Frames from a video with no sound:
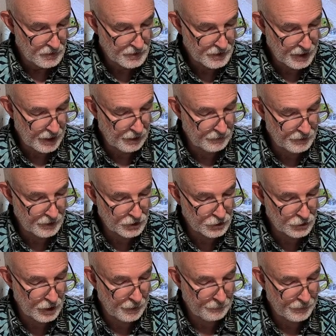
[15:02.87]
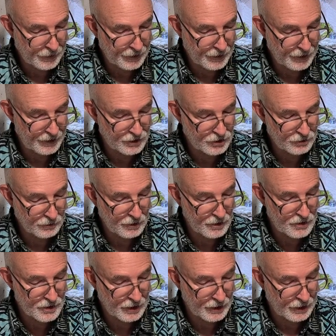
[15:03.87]
Sound the trumpet in
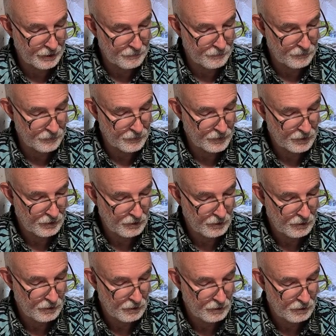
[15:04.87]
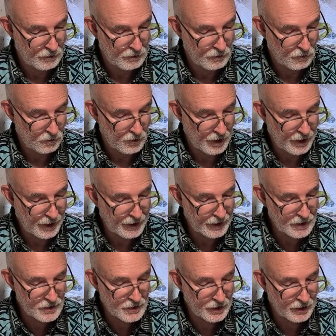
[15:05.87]
Jerusalem.
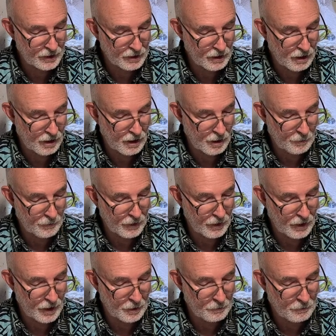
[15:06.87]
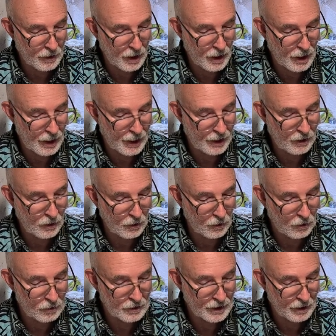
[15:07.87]
Raise the alarm on my
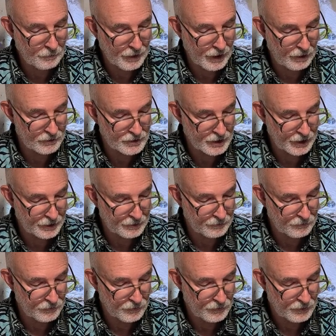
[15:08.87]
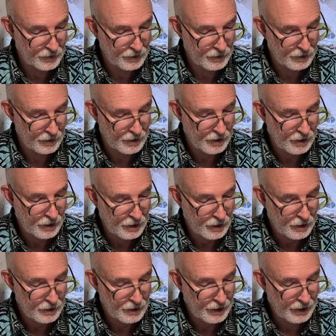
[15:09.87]
holy mountain.
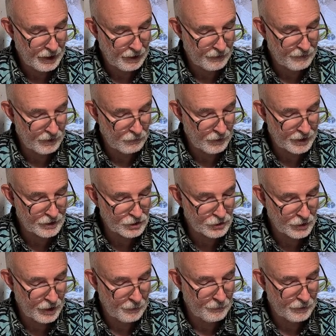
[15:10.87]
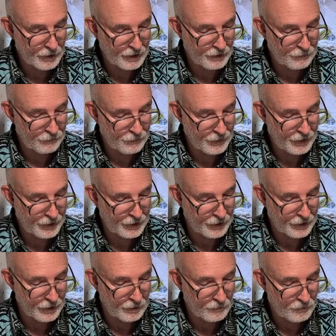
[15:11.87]
Let everyone tremble in
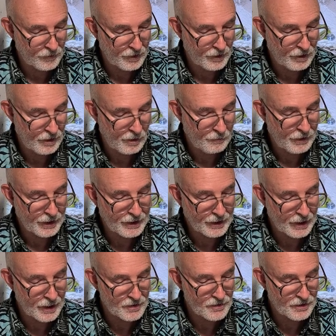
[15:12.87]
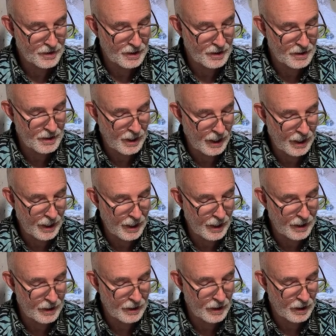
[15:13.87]
fear, because the
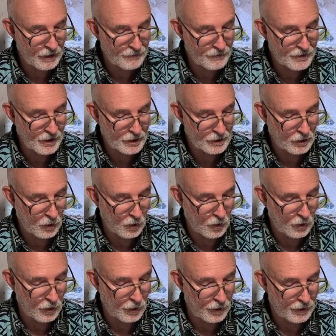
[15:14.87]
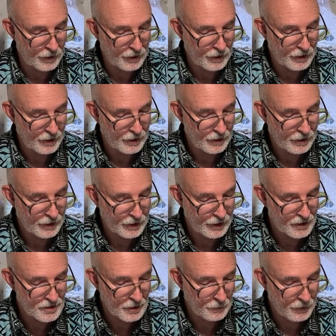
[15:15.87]
day of the Lord
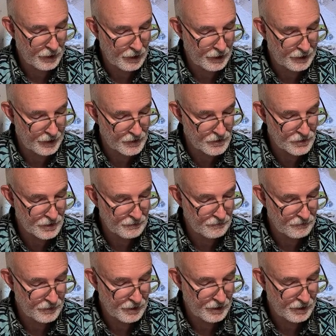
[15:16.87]
is upon us.